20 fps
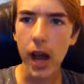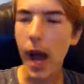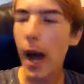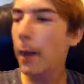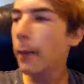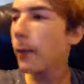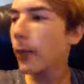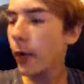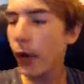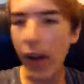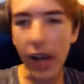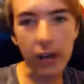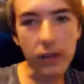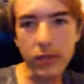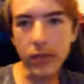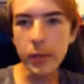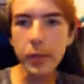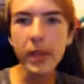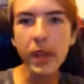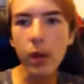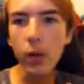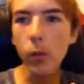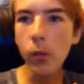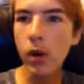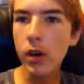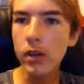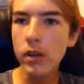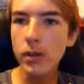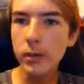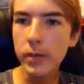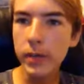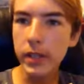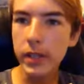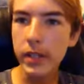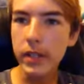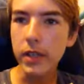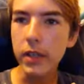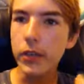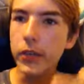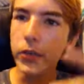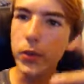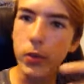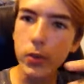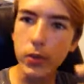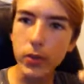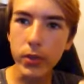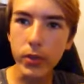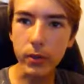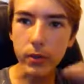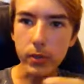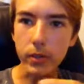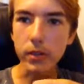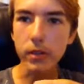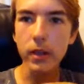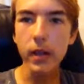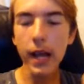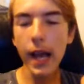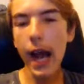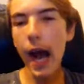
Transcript: I'm proud to be a wannabe YouTuber.